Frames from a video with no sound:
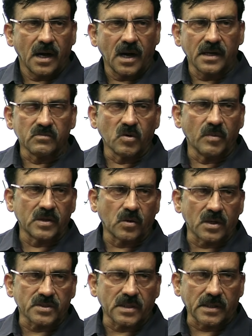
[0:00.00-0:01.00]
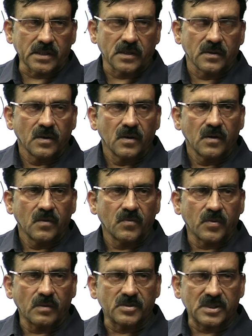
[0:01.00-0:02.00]
and the movement got started
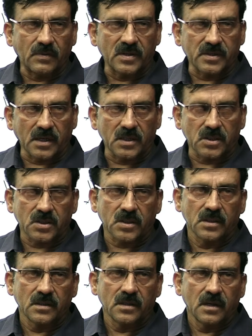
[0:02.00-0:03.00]
from 7th August